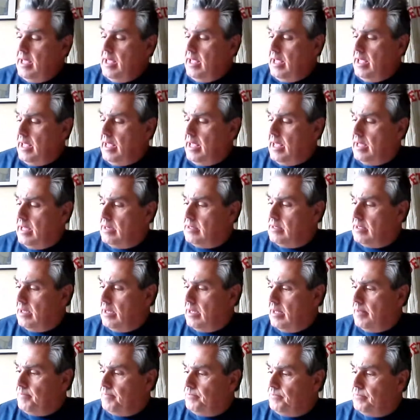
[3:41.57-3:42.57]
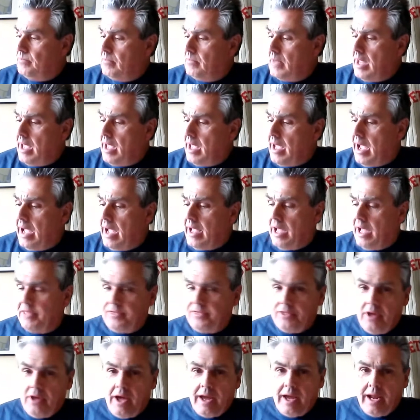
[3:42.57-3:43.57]
And I
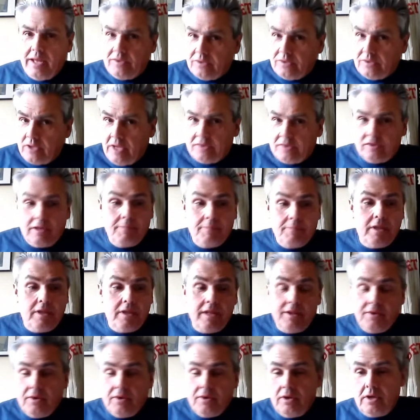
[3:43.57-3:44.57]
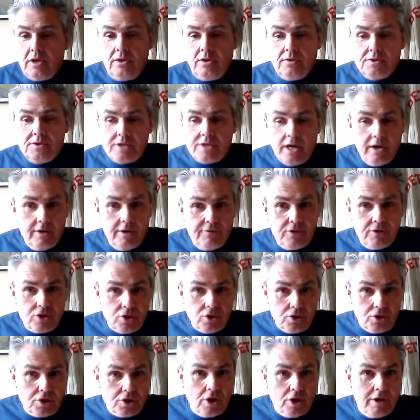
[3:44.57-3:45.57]
thought I saw something that they're going to use
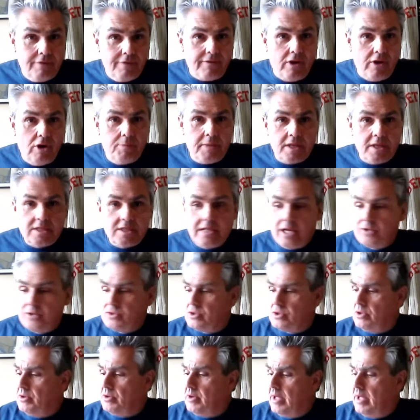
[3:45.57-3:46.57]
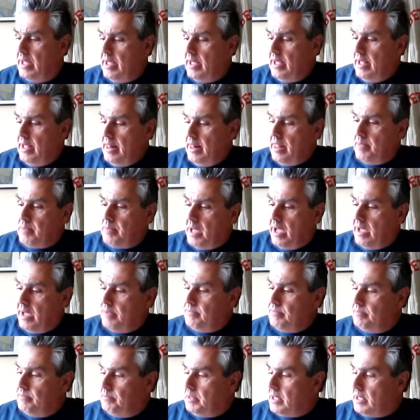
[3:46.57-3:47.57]
artificial turf. I hope that's not true. That
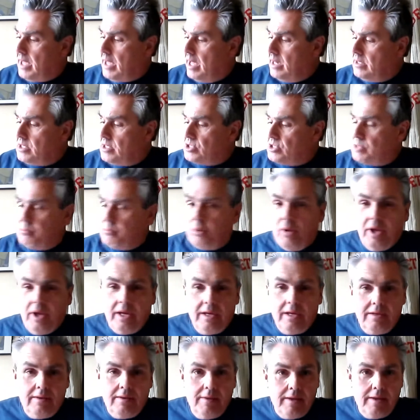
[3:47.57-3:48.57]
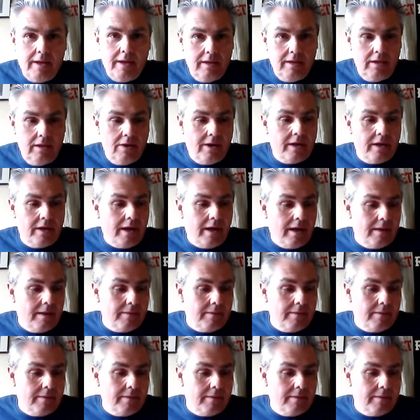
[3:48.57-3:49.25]
I'd be kind of disappointed. You know, it